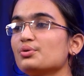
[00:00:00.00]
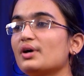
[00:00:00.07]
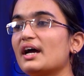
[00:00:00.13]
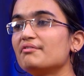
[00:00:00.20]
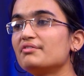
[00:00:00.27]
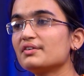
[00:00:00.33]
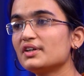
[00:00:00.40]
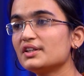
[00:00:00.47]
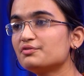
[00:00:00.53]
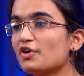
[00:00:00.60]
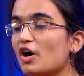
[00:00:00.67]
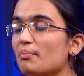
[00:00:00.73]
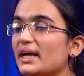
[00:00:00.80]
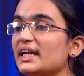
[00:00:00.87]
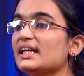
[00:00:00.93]
to everyone
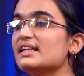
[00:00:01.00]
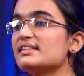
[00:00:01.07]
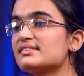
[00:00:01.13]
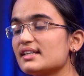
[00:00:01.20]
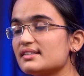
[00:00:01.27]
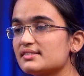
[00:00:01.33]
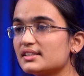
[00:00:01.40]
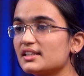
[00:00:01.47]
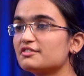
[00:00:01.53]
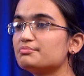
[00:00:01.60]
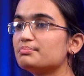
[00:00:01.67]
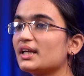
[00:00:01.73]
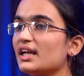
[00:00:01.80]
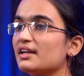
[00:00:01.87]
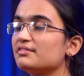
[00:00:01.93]
for my insensitive
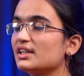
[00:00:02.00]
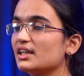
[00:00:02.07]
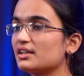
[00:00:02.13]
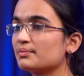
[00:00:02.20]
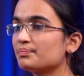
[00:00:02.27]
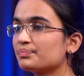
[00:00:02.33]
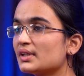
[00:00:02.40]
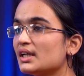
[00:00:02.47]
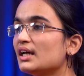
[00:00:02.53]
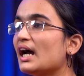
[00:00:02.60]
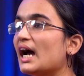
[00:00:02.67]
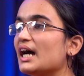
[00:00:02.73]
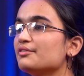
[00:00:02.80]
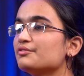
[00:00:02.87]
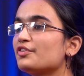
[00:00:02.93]
behavior.
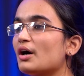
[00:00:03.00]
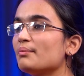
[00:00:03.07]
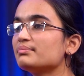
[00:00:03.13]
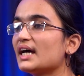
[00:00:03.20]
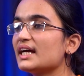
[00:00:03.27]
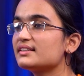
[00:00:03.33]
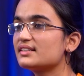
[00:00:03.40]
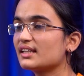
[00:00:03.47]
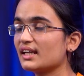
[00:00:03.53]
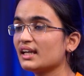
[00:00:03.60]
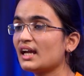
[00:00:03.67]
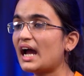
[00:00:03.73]
And from that day,